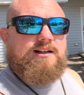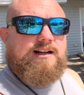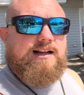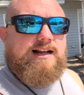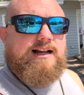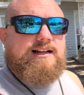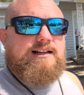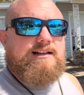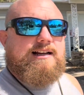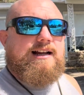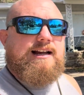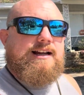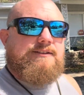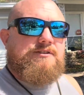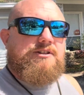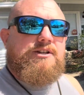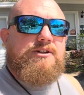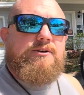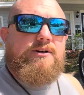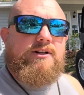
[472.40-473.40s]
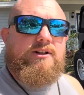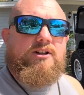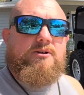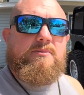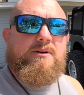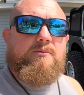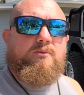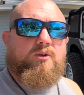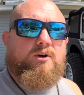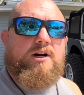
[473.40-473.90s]
have to do it a little
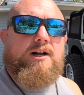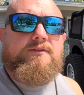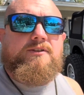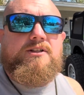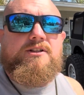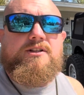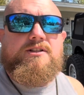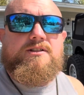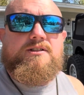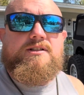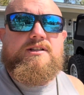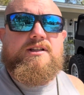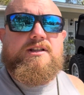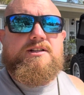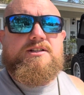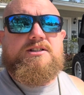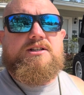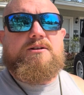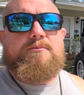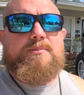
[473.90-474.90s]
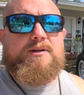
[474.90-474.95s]
bit more often than some